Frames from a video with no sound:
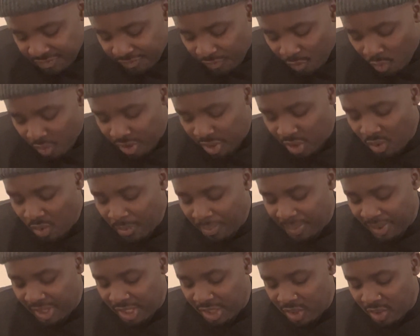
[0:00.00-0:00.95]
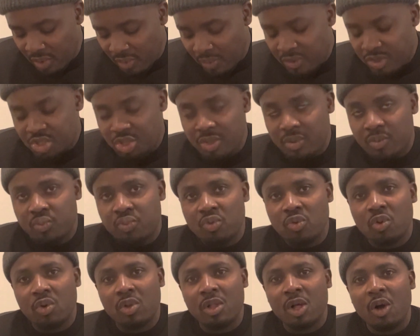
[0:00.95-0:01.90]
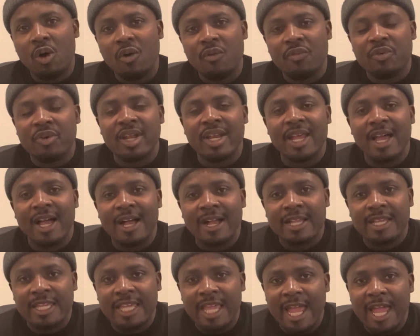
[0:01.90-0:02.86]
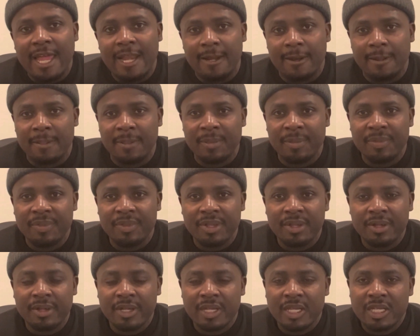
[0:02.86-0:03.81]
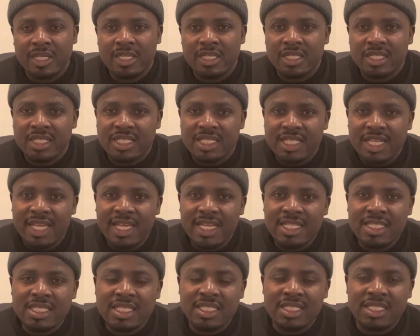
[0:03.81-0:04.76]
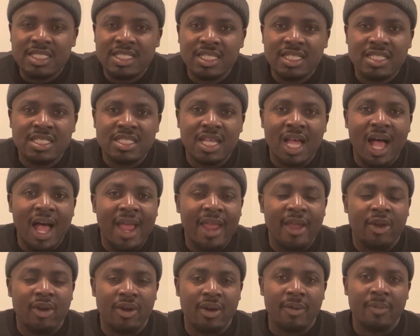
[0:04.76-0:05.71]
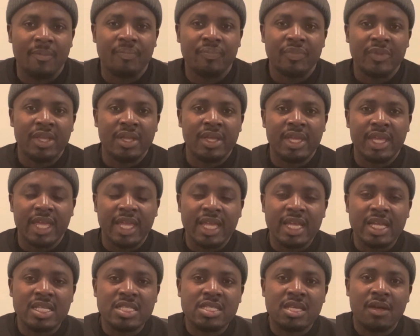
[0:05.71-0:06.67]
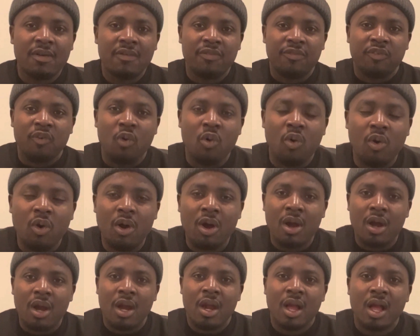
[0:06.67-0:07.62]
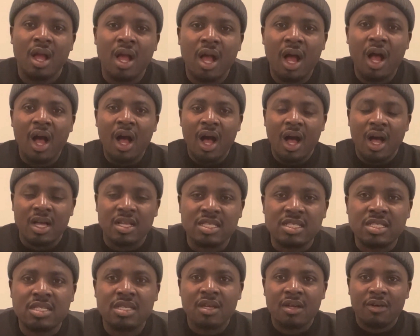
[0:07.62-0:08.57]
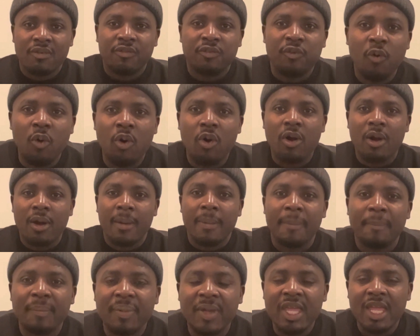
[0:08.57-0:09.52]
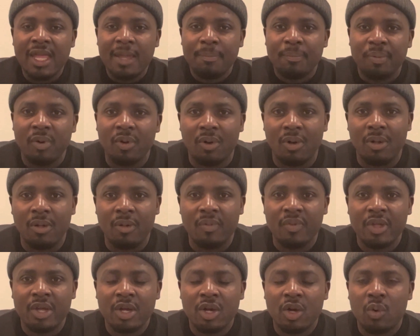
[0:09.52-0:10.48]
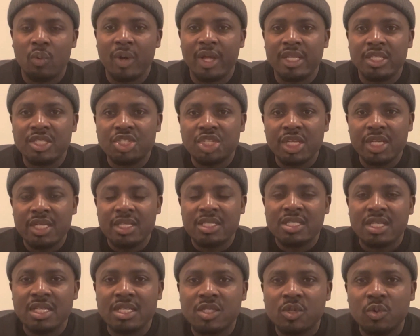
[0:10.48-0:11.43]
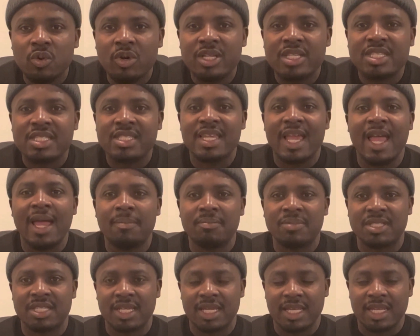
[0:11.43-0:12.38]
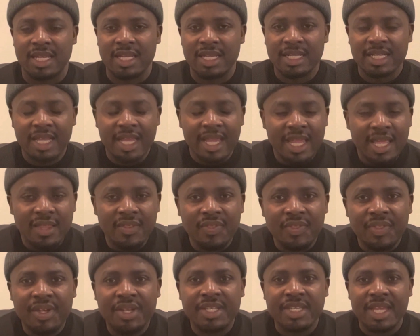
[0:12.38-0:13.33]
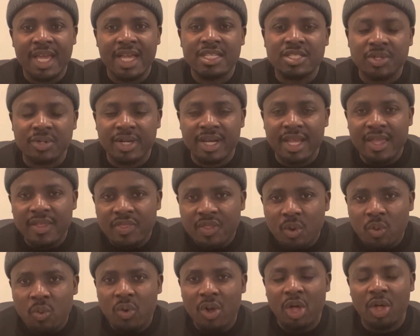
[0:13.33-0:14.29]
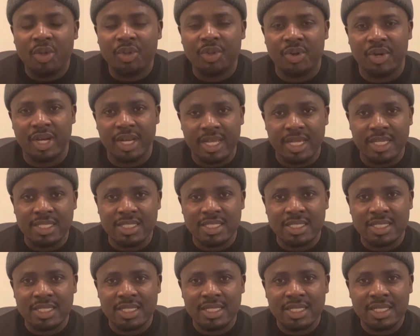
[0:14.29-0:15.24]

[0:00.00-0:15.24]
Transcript: for you, but you should rule over it." Again, sin's desire is for us, for people. When Jesus was tempted in the desert, in the wilderness,